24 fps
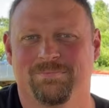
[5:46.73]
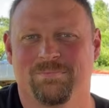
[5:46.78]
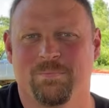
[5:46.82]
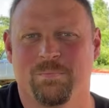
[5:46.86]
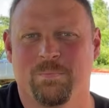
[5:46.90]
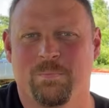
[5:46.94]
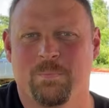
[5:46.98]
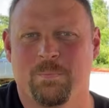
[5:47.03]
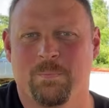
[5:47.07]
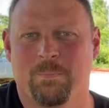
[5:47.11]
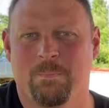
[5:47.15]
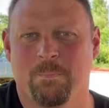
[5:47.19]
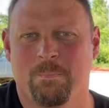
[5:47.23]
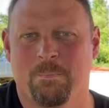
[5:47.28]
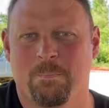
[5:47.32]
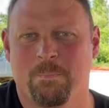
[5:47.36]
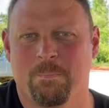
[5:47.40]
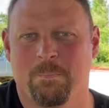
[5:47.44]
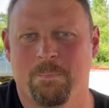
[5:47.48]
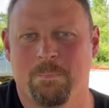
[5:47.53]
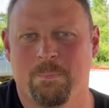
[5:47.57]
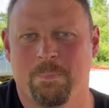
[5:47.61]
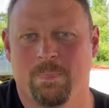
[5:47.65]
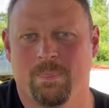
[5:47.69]

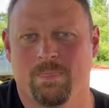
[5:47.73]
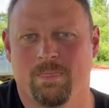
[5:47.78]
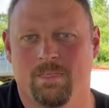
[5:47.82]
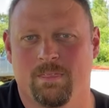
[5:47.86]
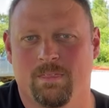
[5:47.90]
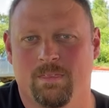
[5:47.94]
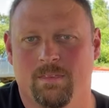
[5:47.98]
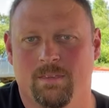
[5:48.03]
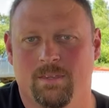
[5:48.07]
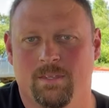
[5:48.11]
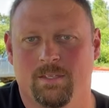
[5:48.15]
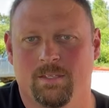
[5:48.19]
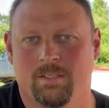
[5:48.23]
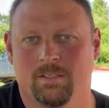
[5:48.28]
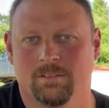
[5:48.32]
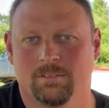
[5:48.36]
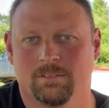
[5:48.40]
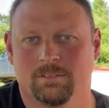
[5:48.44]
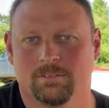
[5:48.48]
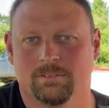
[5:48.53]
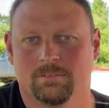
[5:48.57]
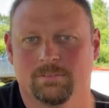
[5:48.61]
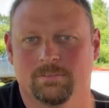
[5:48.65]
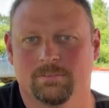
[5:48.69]

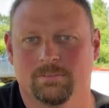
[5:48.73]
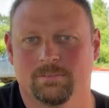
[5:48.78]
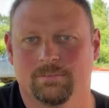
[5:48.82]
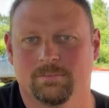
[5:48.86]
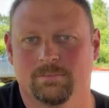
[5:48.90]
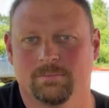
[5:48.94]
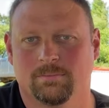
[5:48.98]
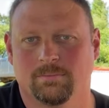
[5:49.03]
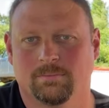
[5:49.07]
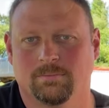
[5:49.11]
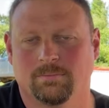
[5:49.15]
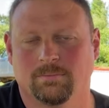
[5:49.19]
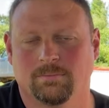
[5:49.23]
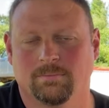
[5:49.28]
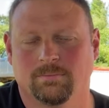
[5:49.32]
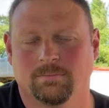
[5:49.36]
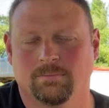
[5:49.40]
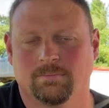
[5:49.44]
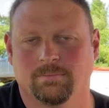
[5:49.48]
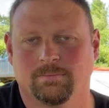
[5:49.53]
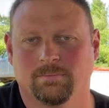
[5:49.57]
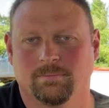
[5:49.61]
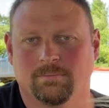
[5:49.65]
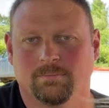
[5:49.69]

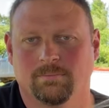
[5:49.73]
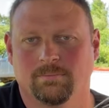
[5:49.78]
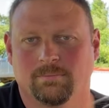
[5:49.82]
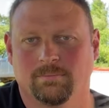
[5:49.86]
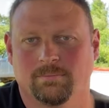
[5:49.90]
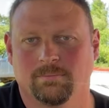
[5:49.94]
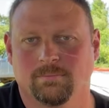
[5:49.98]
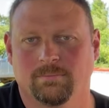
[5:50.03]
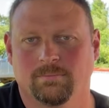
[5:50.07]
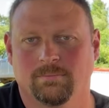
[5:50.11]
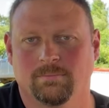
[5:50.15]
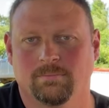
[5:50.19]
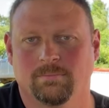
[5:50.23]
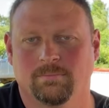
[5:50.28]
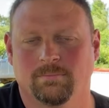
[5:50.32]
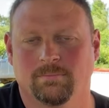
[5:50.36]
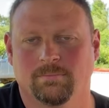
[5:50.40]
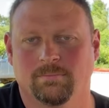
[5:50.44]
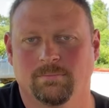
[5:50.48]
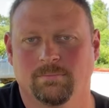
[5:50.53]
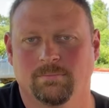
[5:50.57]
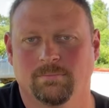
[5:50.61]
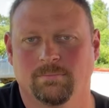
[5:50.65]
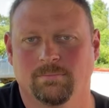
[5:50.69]

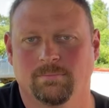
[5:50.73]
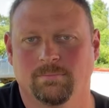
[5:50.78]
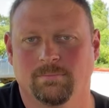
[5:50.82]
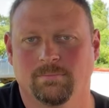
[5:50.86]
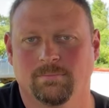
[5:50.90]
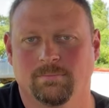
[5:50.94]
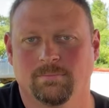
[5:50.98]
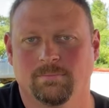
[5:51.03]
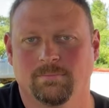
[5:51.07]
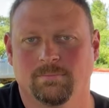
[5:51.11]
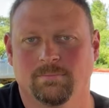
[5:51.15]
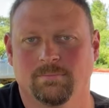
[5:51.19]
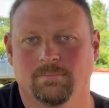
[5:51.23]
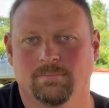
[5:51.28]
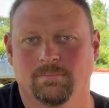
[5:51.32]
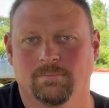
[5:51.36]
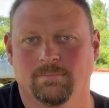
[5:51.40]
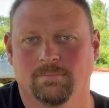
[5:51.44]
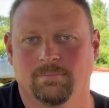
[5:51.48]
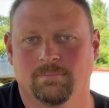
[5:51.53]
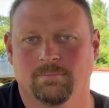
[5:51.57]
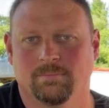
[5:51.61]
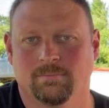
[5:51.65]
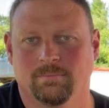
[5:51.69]

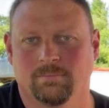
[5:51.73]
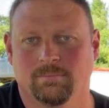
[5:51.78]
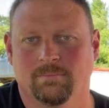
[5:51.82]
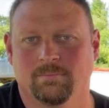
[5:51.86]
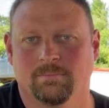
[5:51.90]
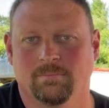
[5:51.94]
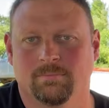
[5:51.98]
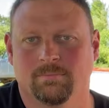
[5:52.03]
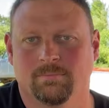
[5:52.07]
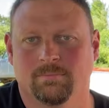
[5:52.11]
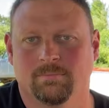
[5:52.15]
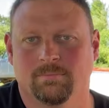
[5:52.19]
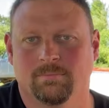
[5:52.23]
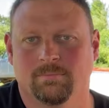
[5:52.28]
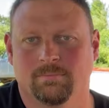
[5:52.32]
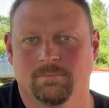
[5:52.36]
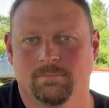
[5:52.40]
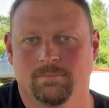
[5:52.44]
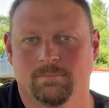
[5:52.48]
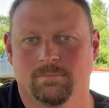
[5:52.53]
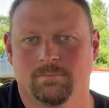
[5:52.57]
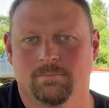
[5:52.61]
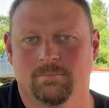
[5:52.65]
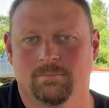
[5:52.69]

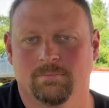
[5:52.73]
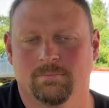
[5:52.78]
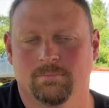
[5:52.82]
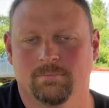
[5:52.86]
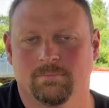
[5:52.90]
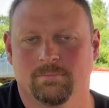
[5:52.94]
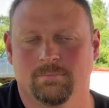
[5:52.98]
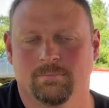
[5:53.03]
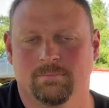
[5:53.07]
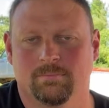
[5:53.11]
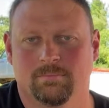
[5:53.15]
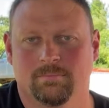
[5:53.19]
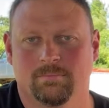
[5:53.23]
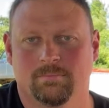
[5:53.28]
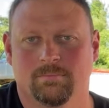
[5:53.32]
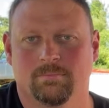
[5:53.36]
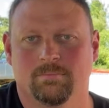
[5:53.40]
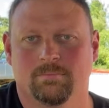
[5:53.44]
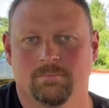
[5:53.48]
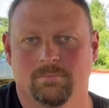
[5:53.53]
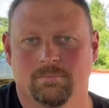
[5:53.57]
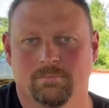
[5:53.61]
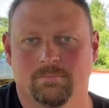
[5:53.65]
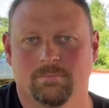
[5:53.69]

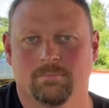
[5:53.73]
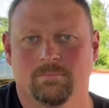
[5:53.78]
No words are spoken by the person on screen.